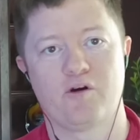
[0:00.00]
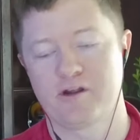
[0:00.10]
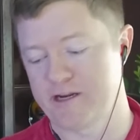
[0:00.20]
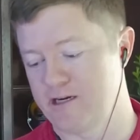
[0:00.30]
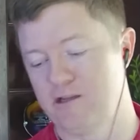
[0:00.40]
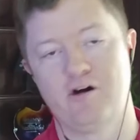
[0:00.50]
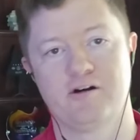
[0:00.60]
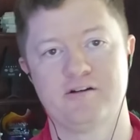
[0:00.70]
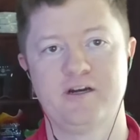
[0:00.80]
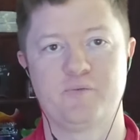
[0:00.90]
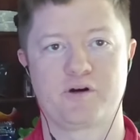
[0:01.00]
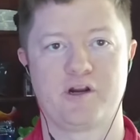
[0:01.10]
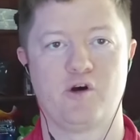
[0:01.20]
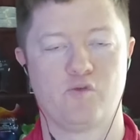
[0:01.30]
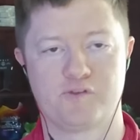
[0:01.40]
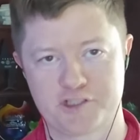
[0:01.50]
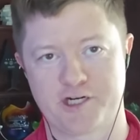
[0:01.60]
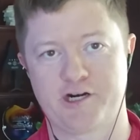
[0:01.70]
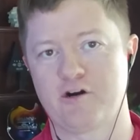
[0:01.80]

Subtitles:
going to get along and we're going to overshare,